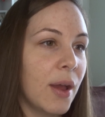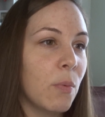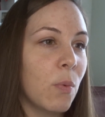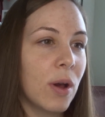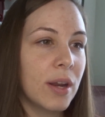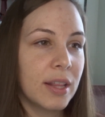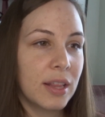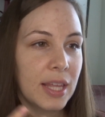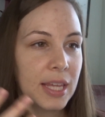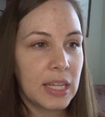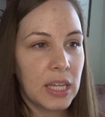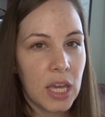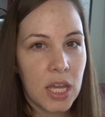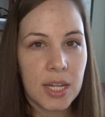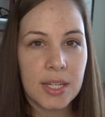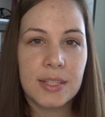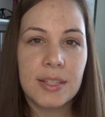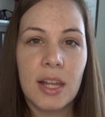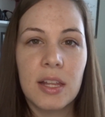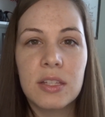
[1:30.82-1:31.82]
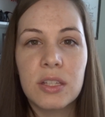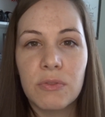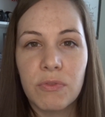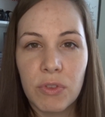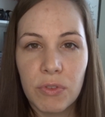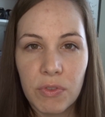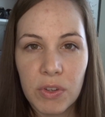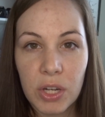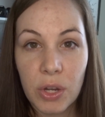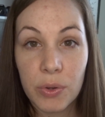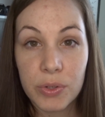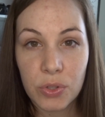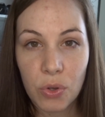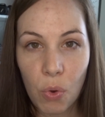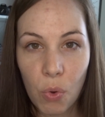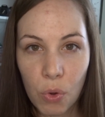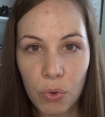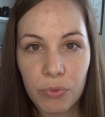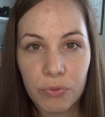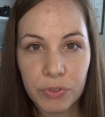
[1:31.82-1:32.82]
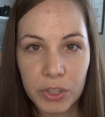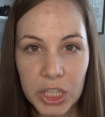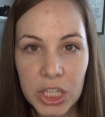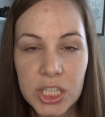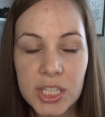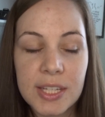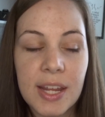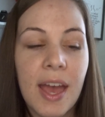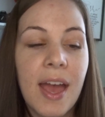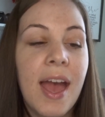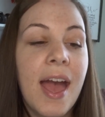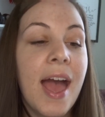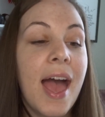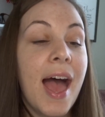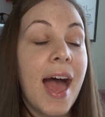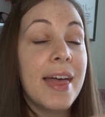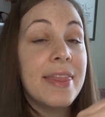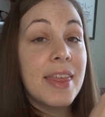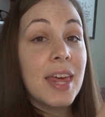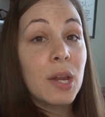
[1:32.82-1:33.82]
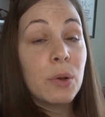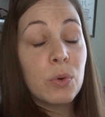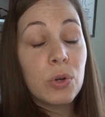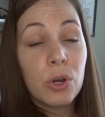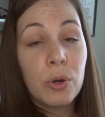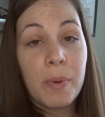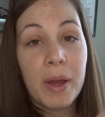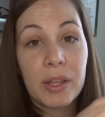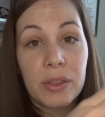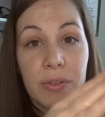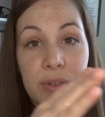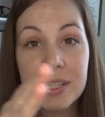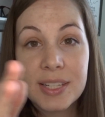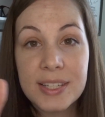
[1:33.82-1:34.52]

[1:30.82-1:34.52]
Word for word: wanna like get a sense of the video as a whole first, and then I will go back through a